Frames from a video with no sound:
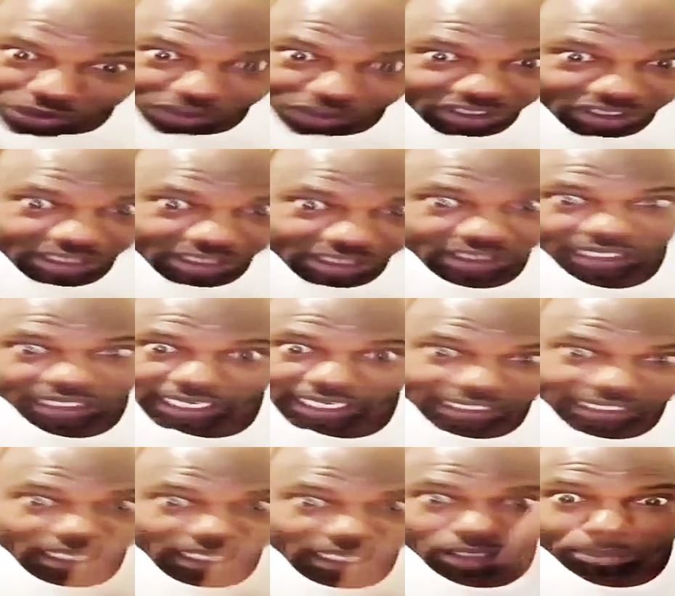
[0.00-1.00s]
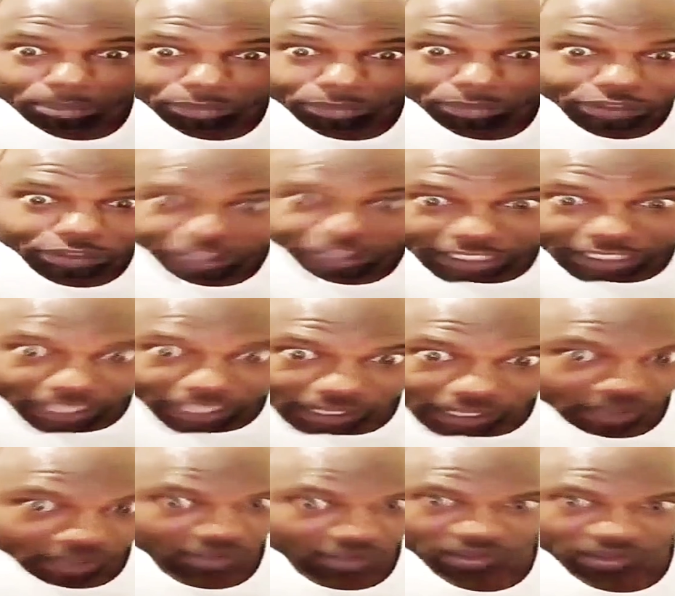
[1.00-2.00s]
do certain things right now go pretty
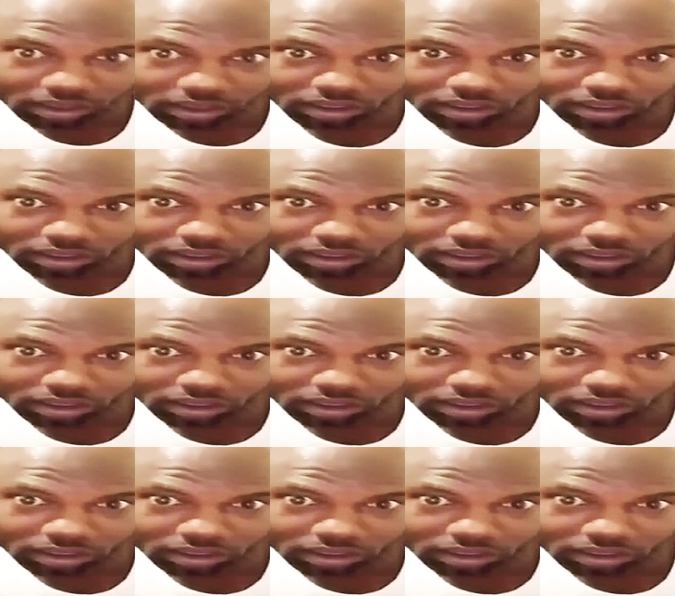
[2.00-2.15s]
dog.